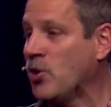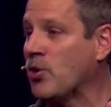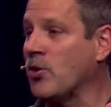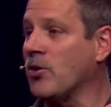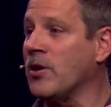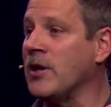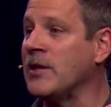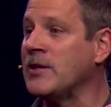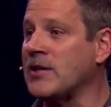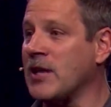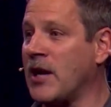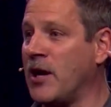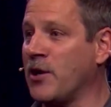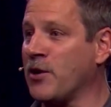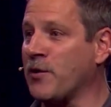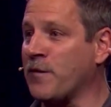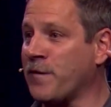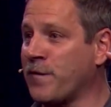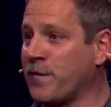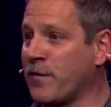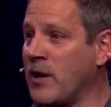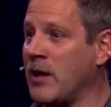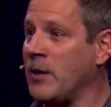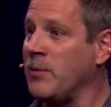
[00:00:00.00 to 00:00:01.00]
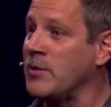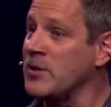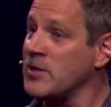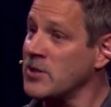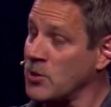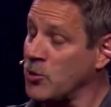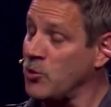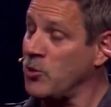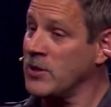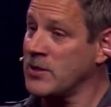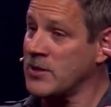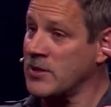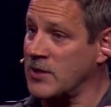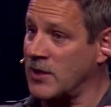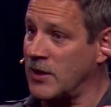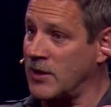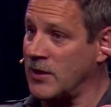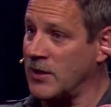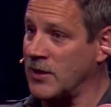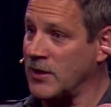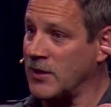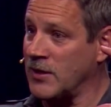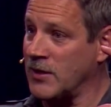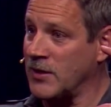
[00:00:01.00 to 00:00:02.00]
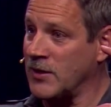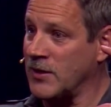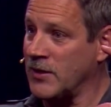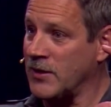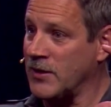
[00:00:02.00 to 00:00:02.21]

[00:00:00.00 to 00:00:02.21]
your entire frame is twisted.